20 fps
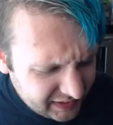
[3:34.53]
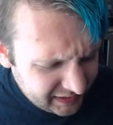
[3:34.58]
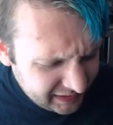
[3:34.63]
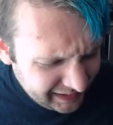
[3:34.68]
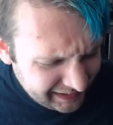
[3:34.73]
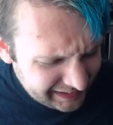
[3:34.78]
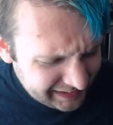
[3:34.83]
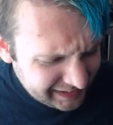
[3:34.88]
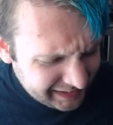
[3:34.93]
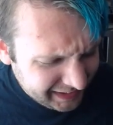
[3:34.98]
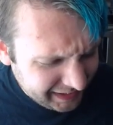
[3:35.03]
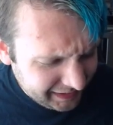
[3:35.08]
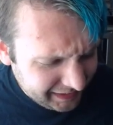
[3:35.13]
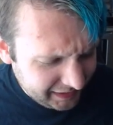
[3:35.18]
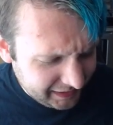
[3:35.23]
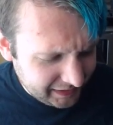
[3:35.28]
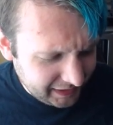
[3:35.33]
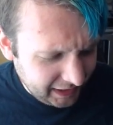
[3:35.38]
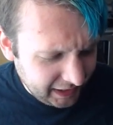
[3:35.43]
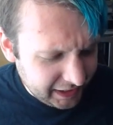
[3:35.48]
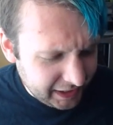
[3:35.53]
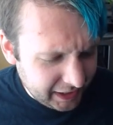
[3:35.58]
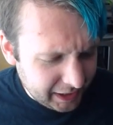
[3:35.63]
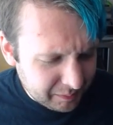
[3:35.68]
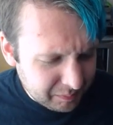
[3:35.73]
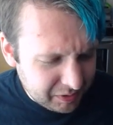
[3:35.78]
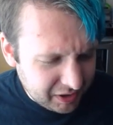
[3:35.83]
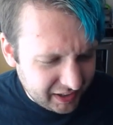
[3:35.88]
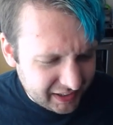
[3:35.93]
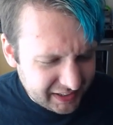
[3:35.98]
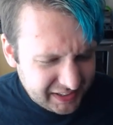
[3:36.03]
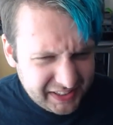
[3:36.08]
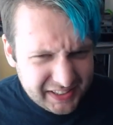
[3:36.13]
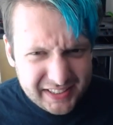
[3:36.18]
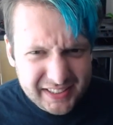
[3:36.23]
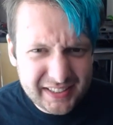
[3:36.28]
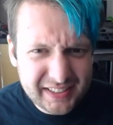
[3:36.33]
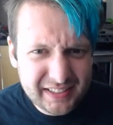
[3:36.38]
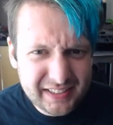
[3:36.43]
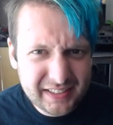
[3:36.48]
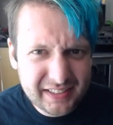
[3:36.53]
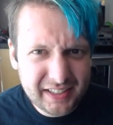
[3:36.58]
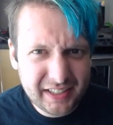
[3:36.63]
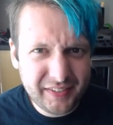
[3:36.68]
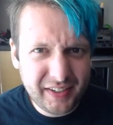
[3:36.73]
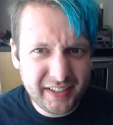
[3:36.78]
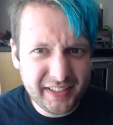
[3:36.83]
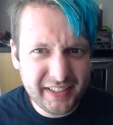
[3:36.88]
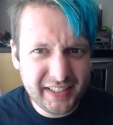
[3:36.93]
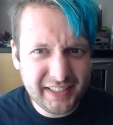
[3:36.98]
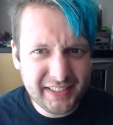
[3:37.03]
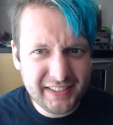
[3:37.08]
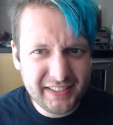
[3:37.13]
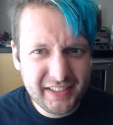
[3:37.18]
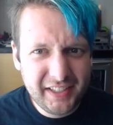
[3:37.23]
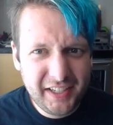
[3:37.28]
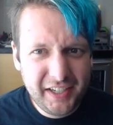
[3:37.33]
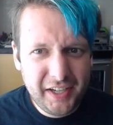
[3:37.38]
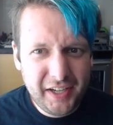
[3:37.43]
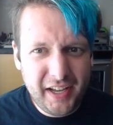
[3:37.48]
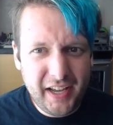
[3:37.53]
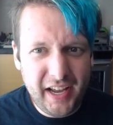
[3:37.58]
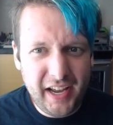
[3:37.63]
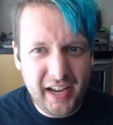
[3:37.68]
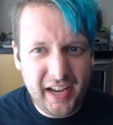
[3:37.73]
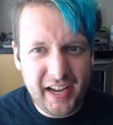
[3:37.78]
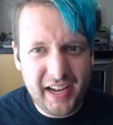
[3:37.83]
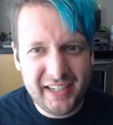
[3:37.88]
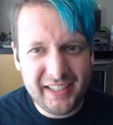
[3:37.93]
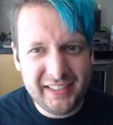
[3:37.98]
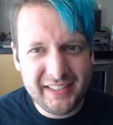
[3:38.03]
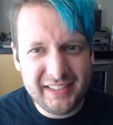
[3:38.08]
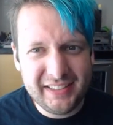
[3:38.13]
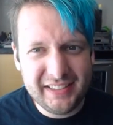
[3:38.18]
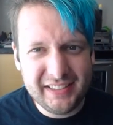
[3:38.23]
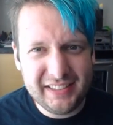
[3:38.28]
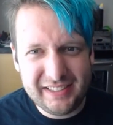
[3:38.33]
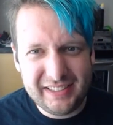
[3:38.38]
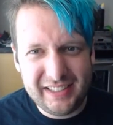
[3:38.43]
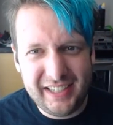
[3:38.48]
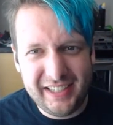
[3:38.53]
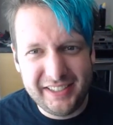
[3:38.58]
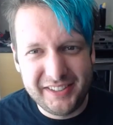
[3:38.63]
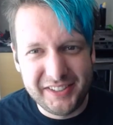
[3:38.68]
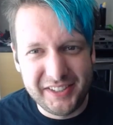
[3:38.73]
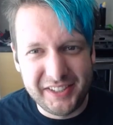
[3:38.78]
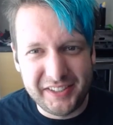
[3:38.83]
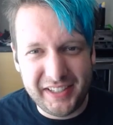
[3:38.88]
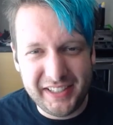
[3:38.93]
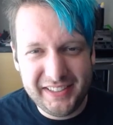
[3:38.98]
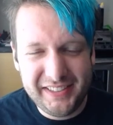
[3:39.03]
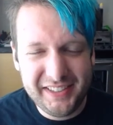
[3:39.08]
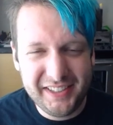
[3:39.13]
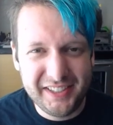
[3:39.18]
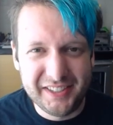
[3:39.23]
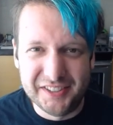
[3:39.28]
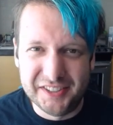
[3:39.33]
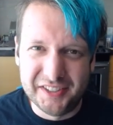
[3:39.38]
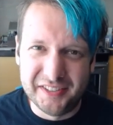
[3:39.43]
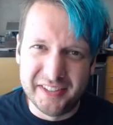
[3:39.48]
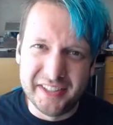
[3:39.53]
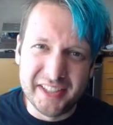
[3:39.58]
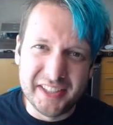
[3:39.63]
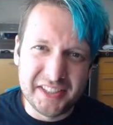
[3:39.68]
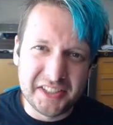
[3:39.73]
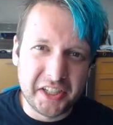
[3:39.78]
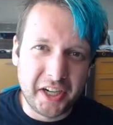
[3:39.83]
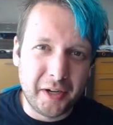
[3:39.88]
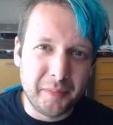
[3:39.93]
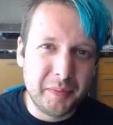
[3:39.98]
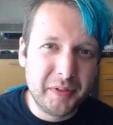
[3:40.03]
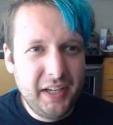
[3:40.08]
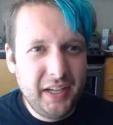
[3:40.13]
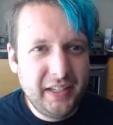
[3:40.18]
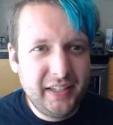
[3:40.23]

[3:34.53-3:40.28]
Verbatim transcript: As to say, like, I am conscious of all this, and I don't know. I still don't do a good job.